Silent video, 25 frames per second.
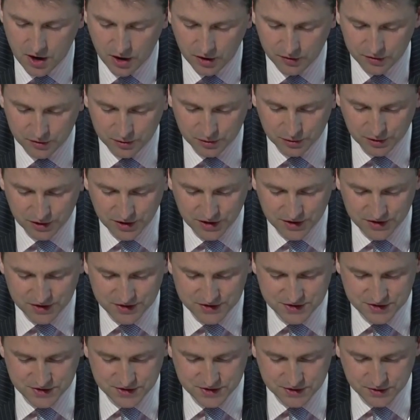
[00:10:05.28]
Although
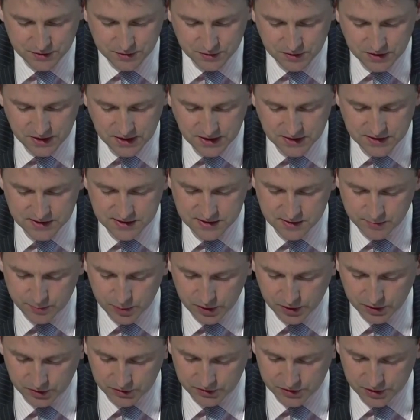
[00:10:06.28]
learners do need to
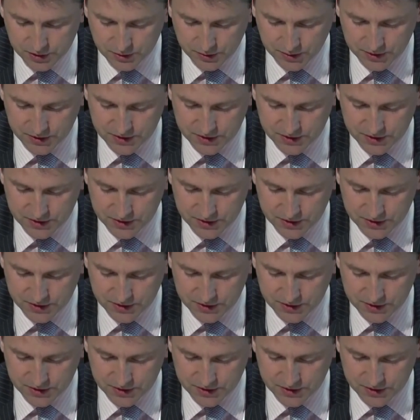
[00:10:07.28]
build new